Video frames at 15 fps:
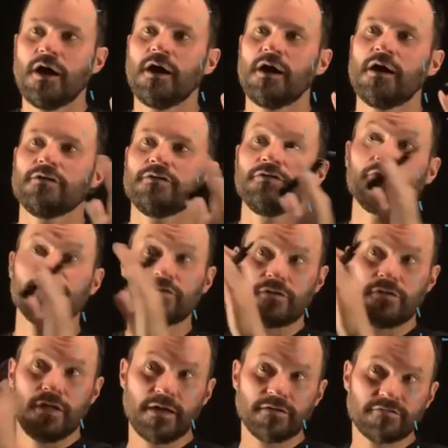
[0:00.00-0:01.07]
using
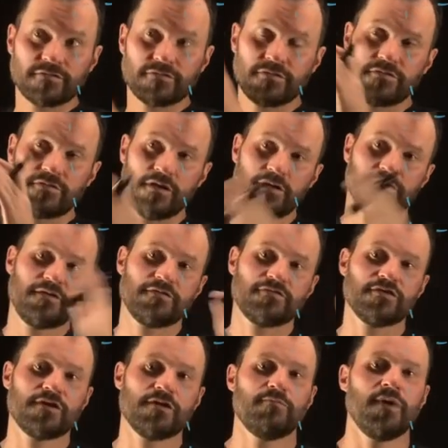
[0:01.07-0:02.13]
Elasticsearch Log
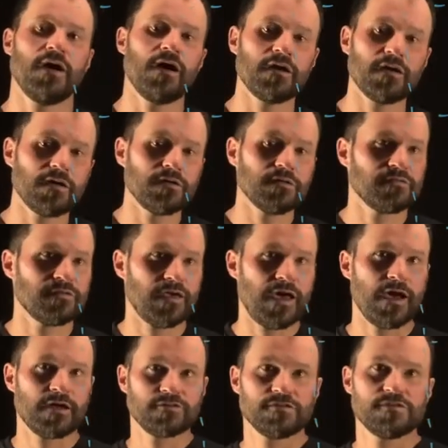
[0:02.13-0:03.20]
Session Kibana to
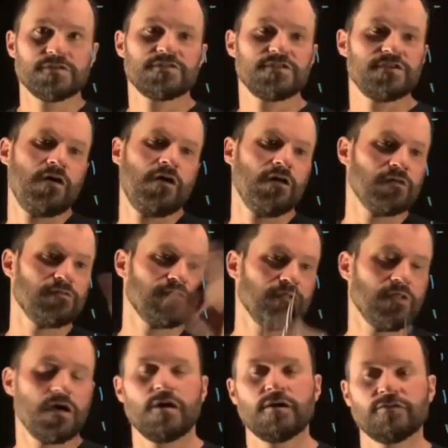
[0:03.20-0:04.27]
actually see all of the
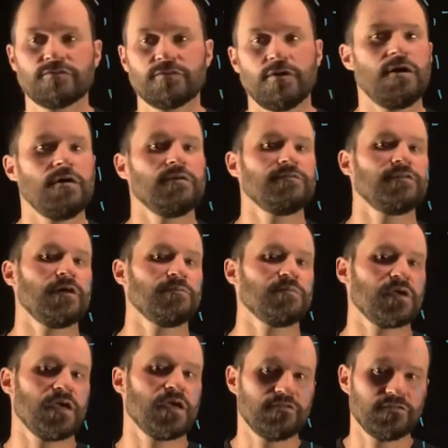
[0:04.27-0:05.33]
logs for all of your
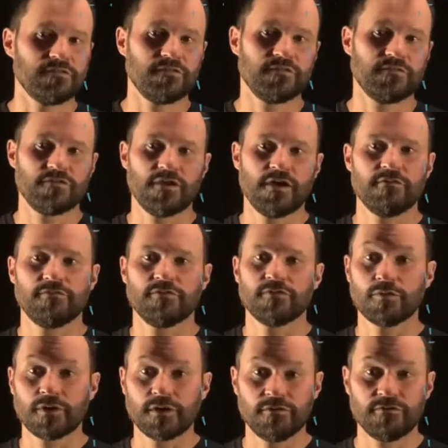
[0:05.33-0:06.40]
applications inside of your
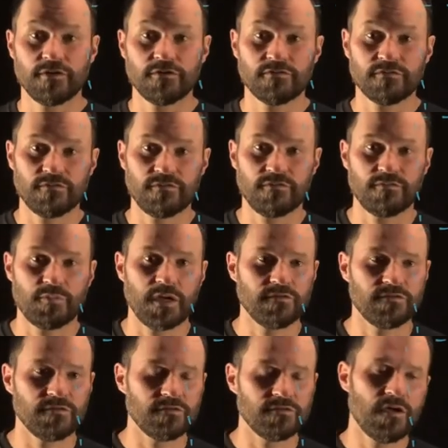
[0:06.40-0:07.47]
organizations and
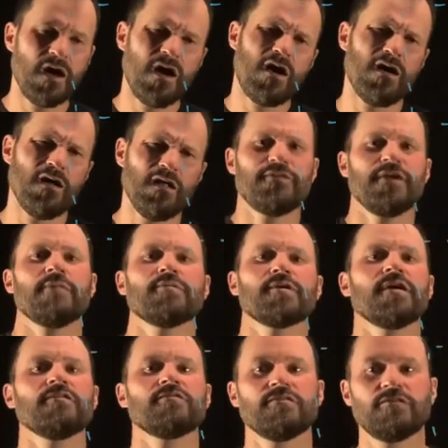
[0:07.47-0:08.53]
spaces, all of the
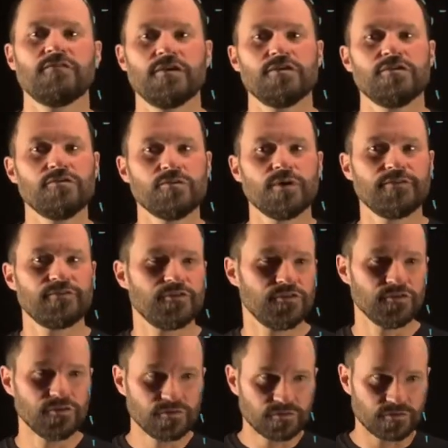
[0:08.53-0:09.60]
applications that you as a
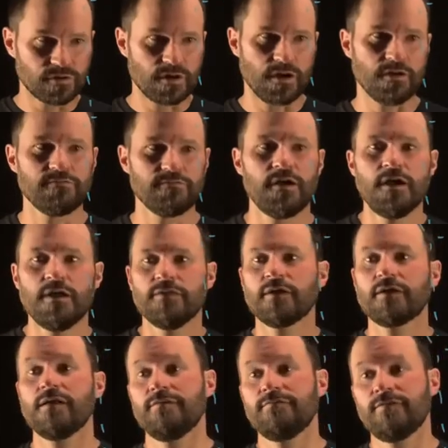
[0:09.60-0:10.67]
user of the
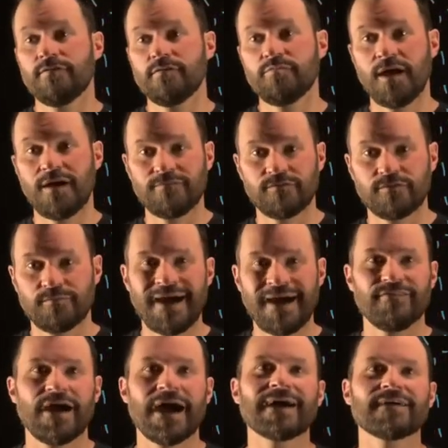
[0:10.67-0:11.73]
Cloud Foundry platform have
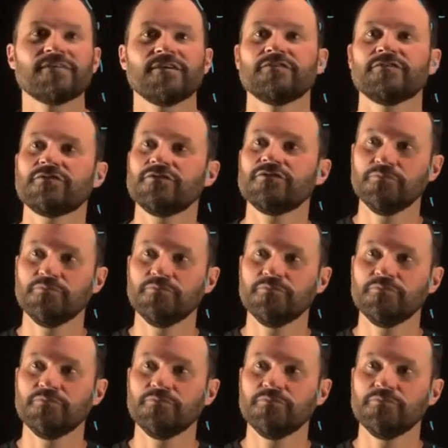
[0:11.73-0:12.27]
access to.